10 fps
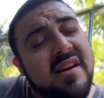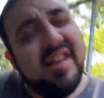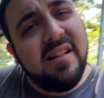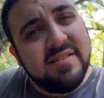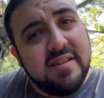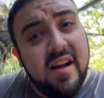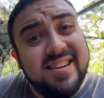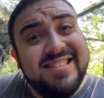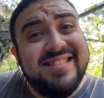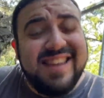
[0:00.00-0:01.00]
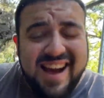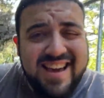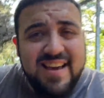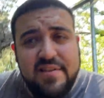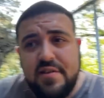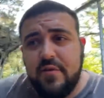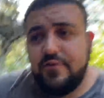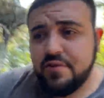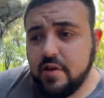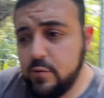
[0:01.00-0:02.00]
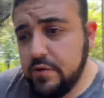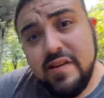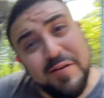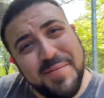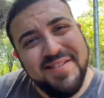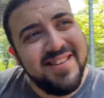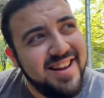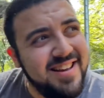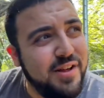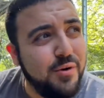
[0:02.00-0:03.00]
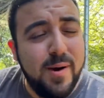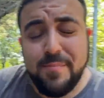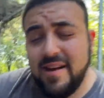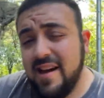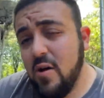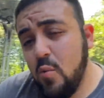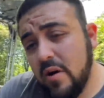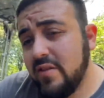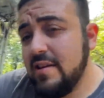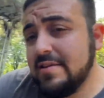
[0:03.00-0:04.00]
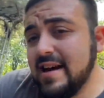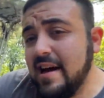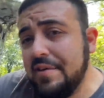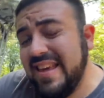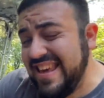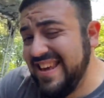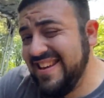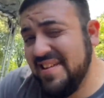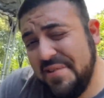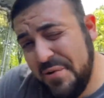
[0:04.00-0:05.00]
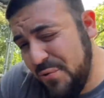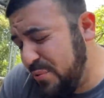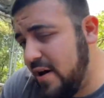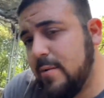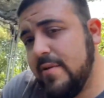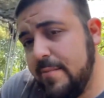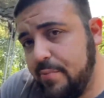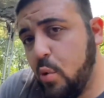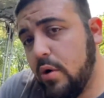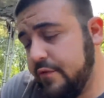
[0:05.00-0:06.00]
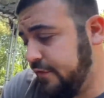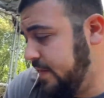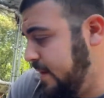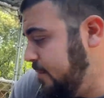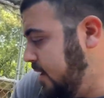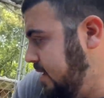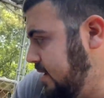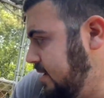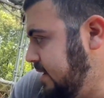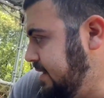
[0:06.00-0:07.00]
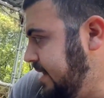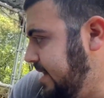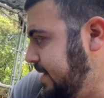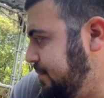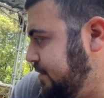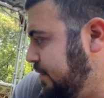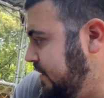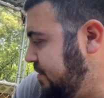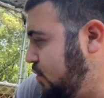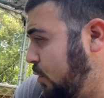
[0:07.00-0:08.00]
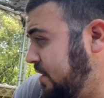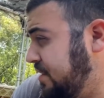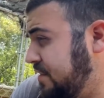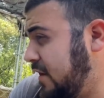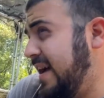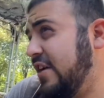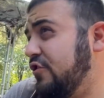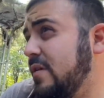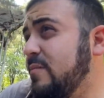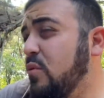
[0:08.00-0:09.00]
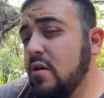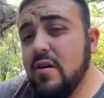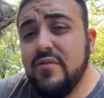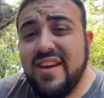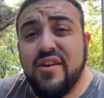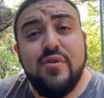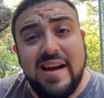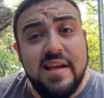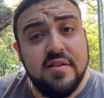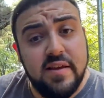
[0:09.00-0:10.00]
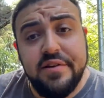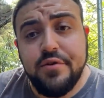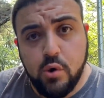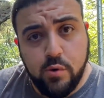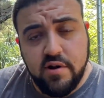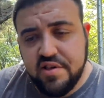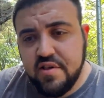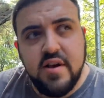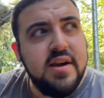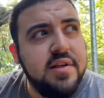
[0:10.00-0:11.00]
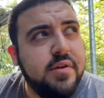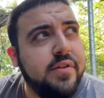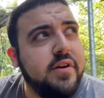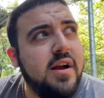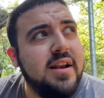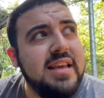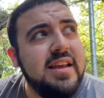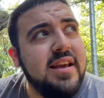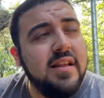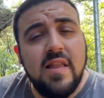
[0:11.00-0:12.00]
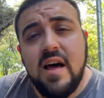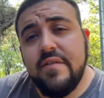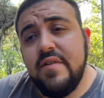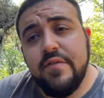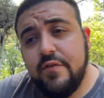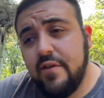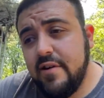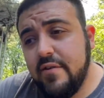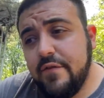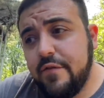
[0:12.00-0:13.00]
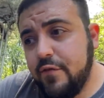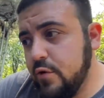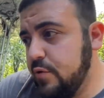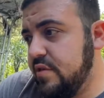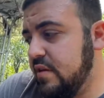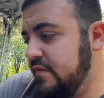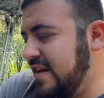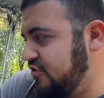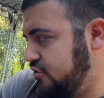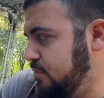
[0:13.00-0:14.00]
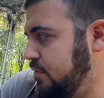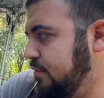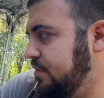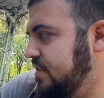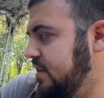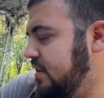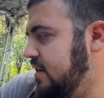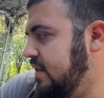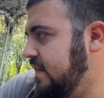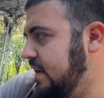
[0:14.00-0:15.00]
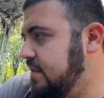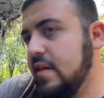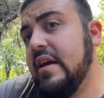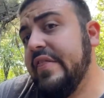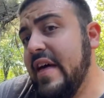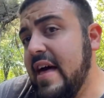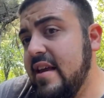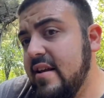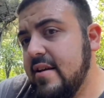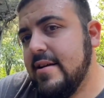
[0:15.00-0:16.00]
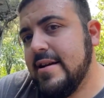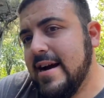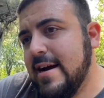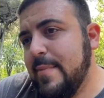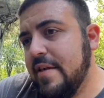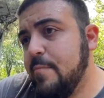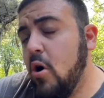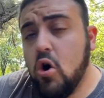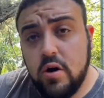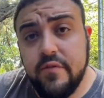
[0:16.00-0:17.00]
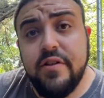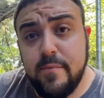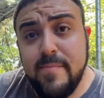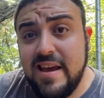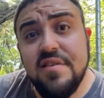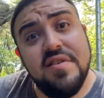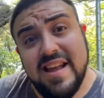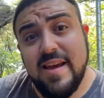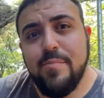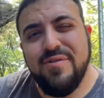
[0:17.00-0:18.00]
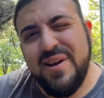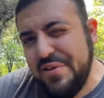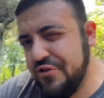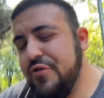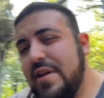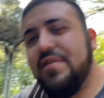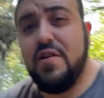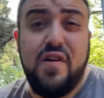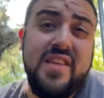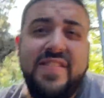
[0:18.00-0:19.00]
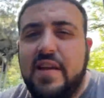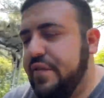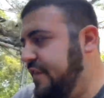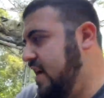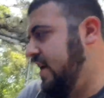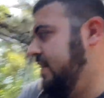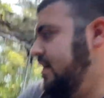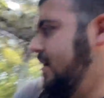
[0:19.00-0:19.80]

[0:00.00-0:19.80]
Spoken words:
Now let's talk diet. So just like with humans and any other reptile, what these guys eat is incredibly important for them. So these tortoises are actually more of a grassland tortoise. So they're not eating a lot of different fruits and vegetables and things like that as part of their main staple. You know, as treats and all that, that's fine.